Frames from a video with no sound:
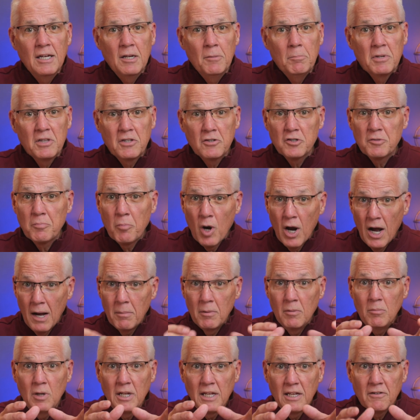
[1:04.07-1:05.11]
but there's
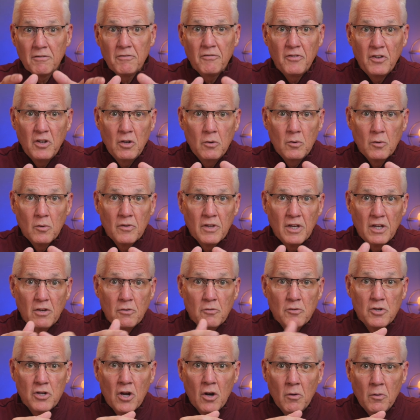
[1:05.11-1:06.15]
probably a few that you
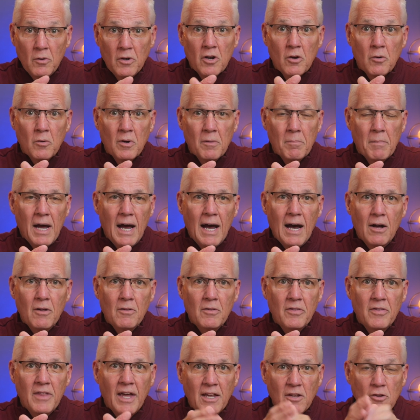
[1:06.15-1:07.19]
don't know about
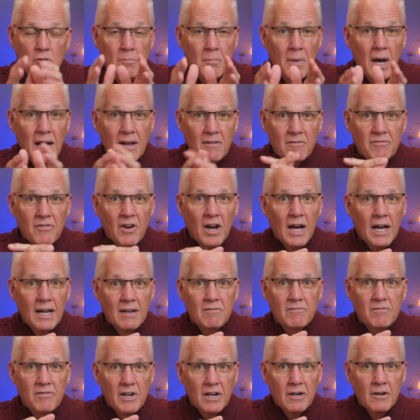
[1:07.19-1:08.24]
that you might find
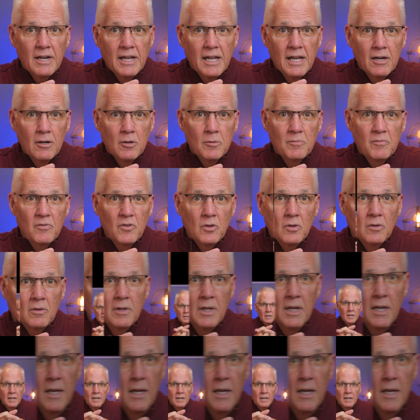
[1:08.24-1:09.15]
very helpful.